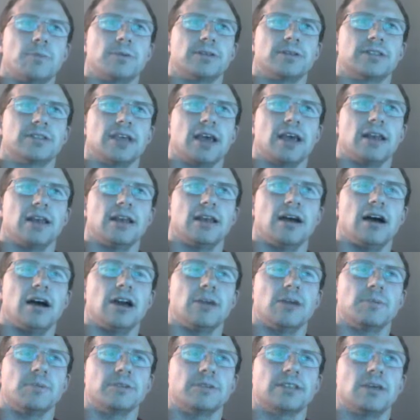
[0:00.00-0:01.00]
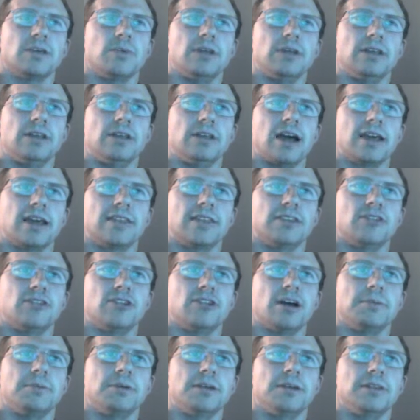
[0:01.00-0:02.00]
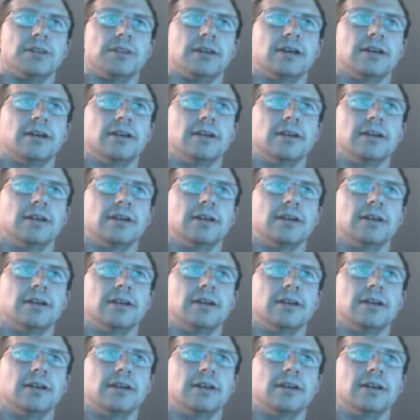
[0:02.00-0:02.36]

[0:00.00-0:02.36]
percent, a hundred percent. We did not get the job done there.